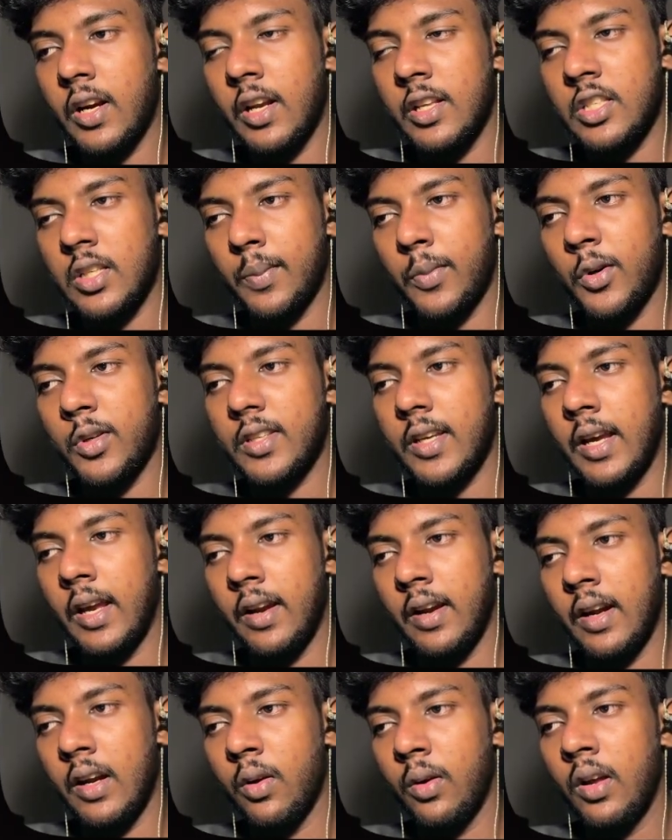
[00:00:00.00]
Let's suppose I
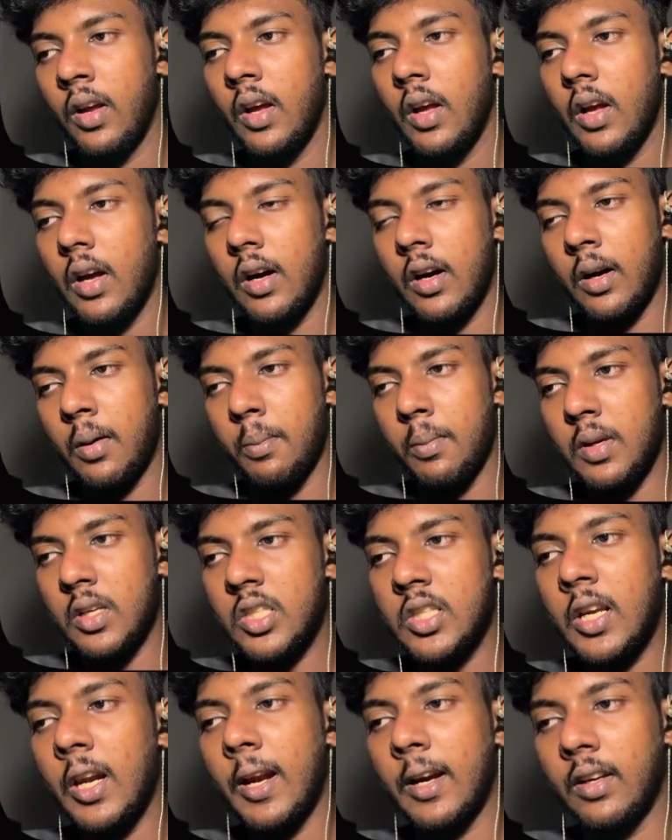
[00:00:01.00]
really
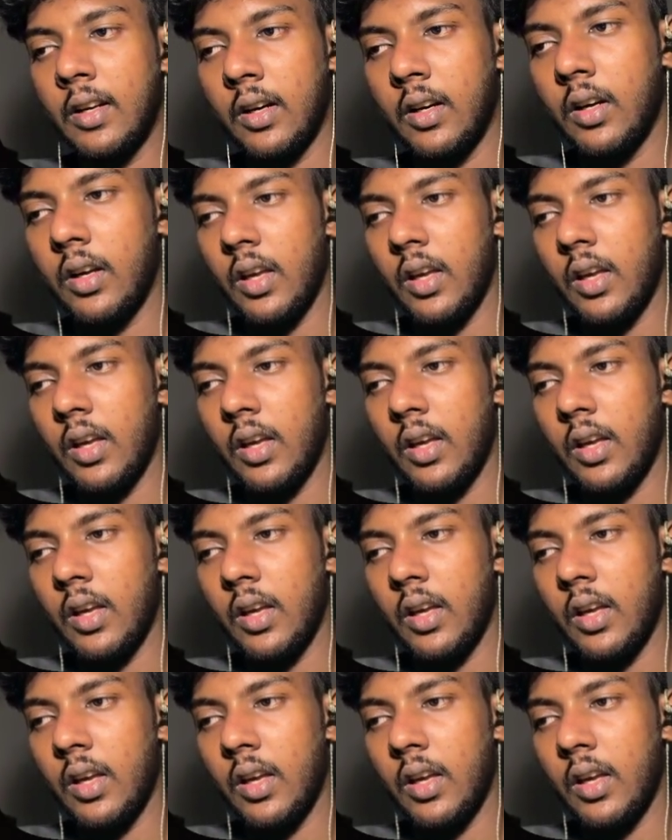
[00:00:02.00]
misclicked the